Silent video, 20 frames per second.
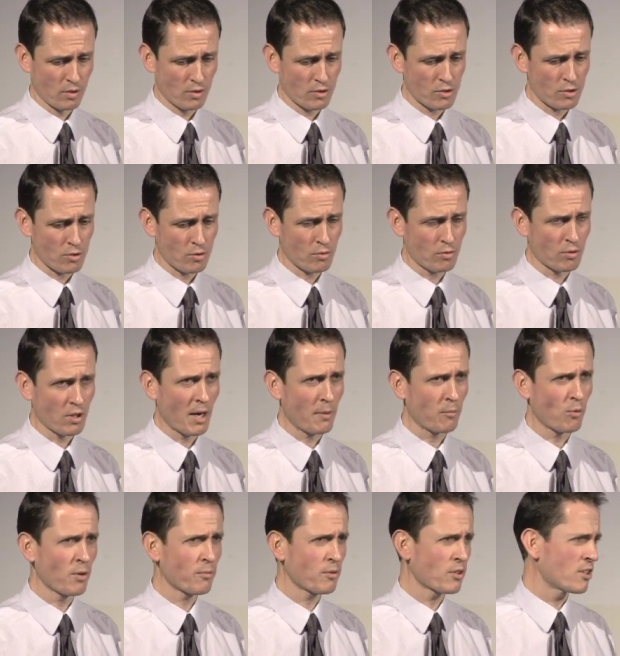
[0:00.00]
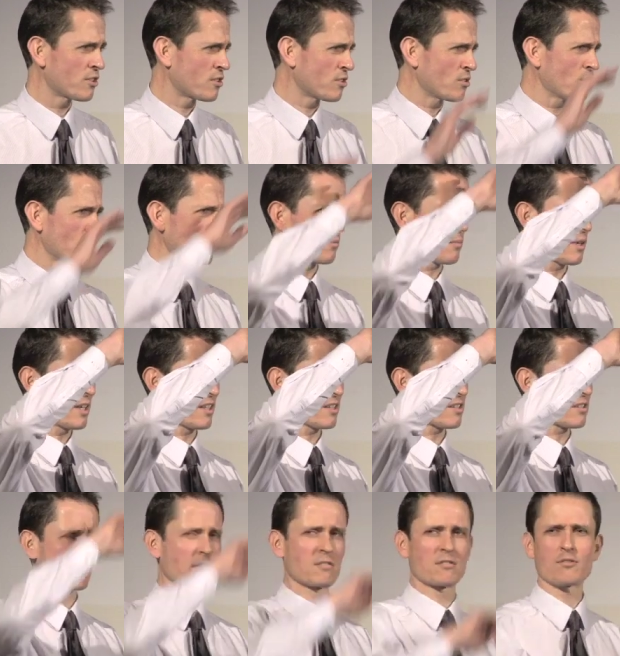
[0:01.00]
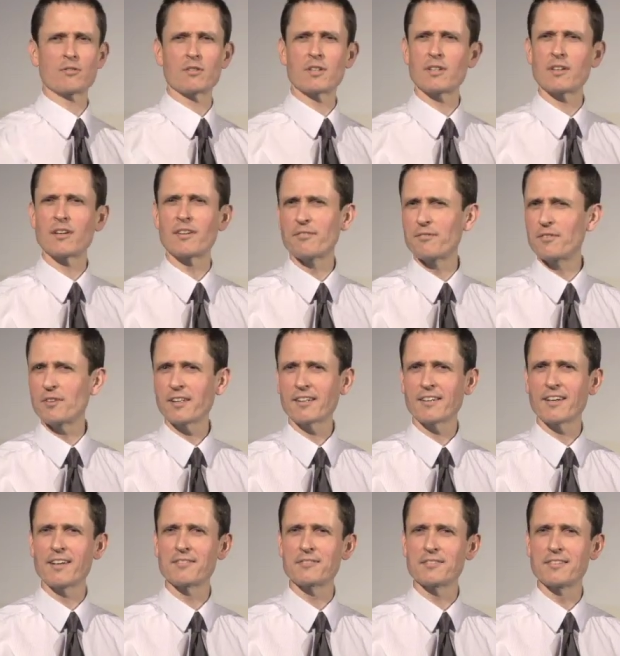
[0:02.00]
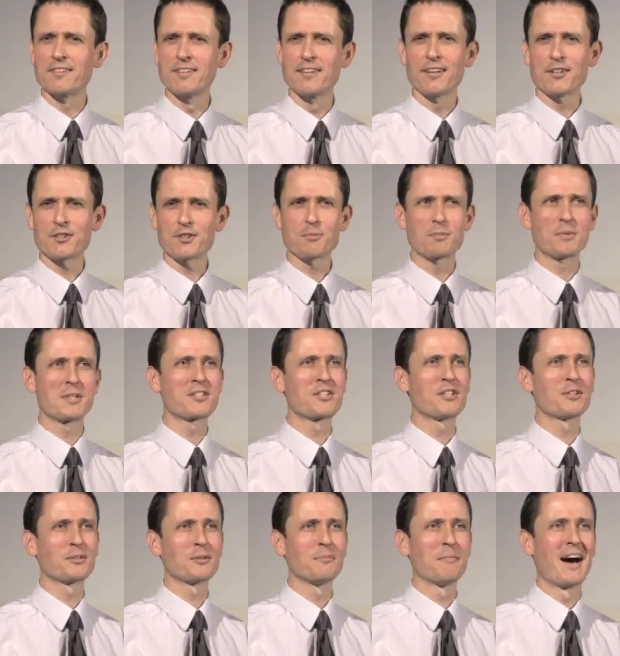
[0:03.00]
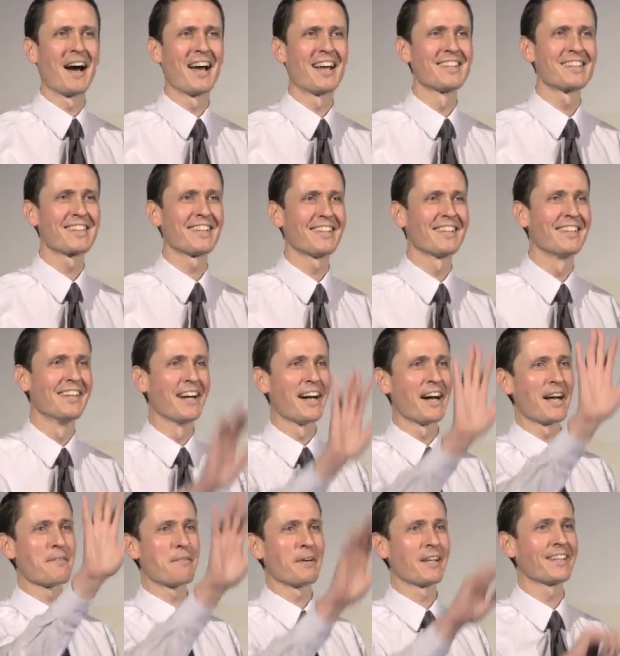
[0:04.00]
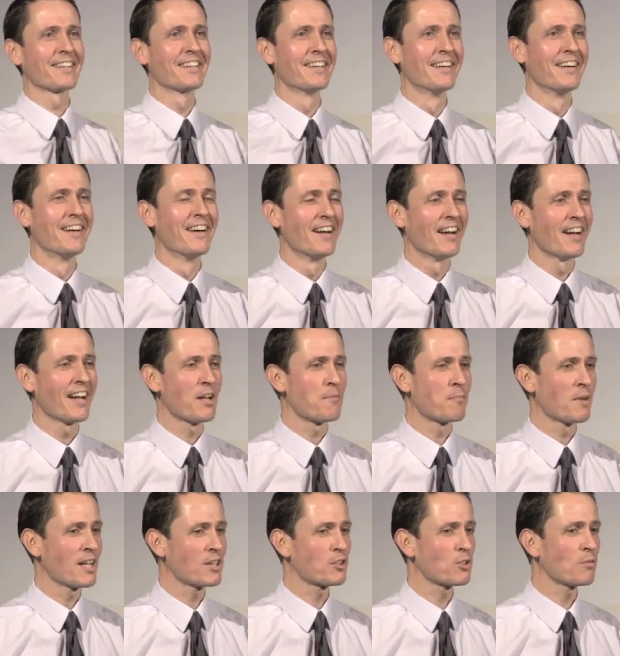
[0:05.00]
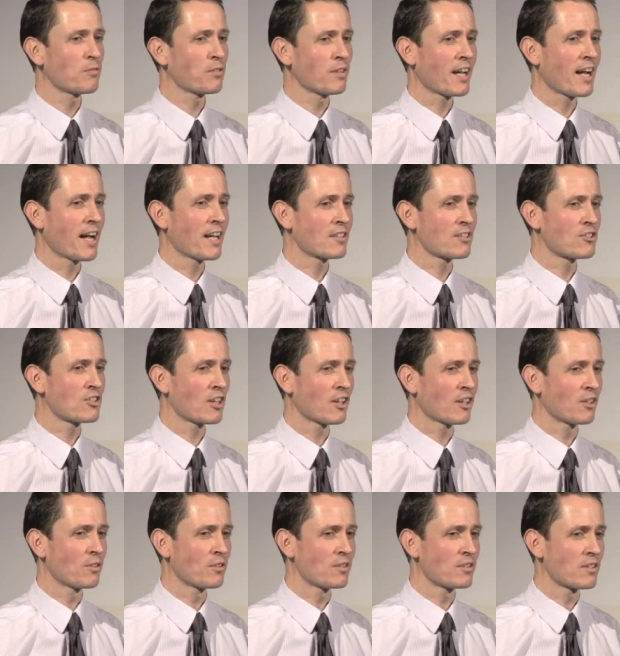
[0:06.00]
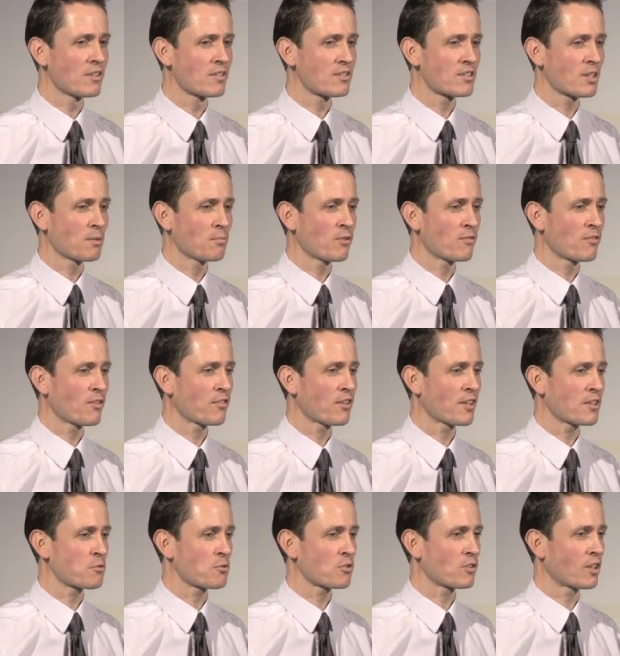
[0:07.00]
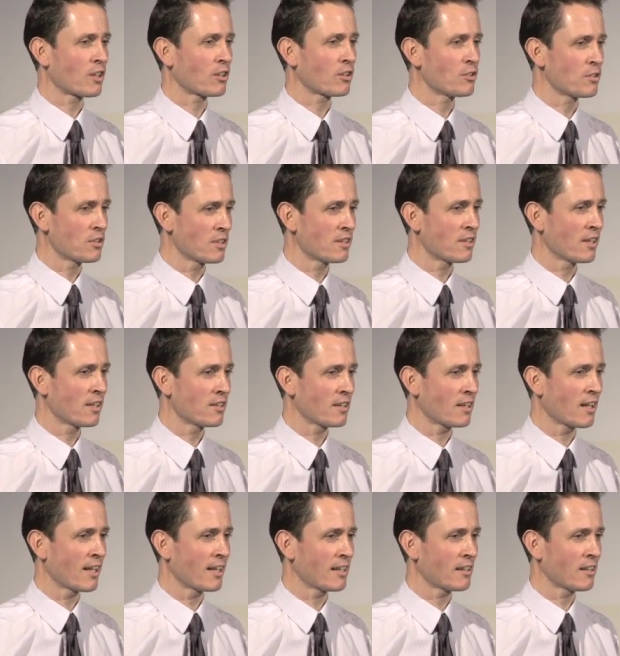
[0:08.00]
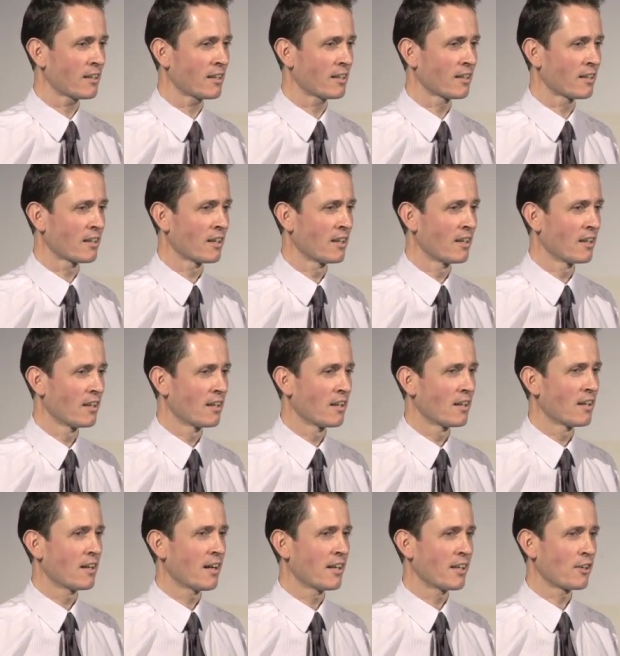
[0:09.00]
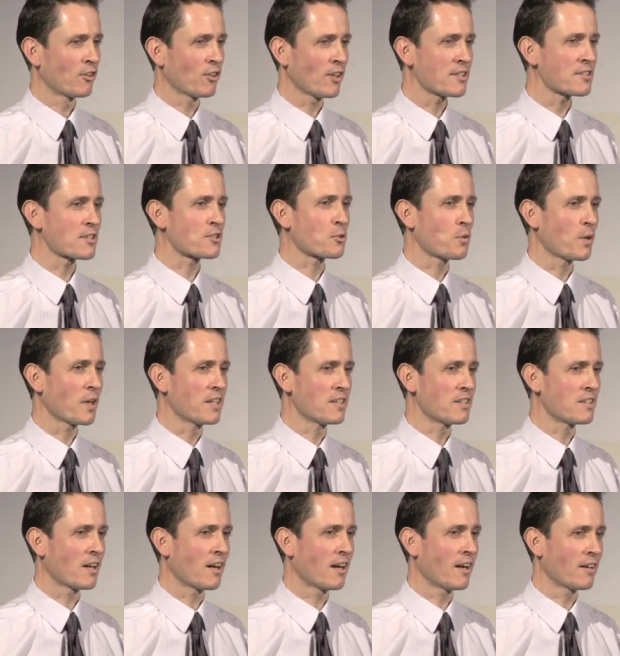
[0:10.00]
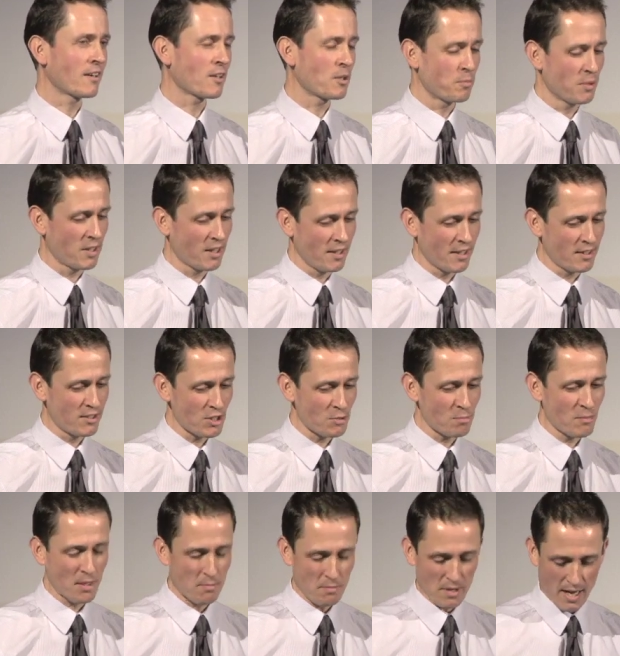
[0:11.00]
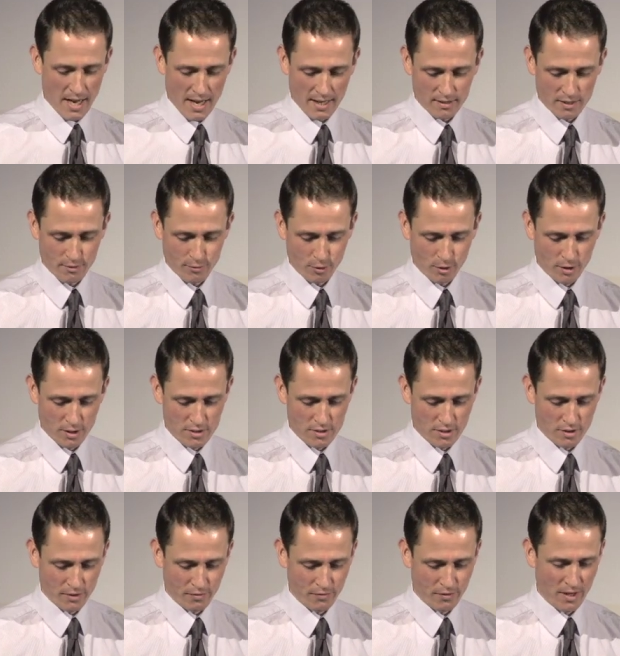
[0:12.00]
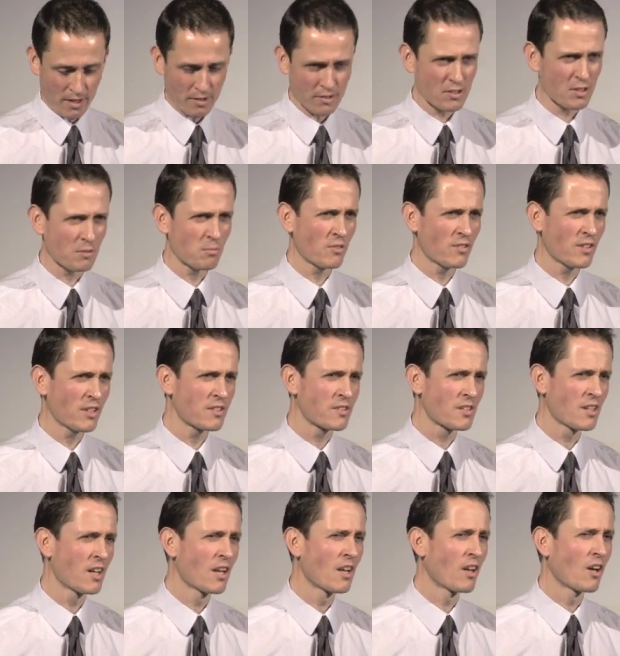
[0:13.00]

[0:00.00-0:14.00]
So, and what I'm going to do, now Mike's, sorry, I feel like I should be shielding my eyes there. Hi Mike. Mike's hopefully handed you out some of the things which are included in the guideline. And I realise it's quite dark, but it just might be handy for you to refer to some of these.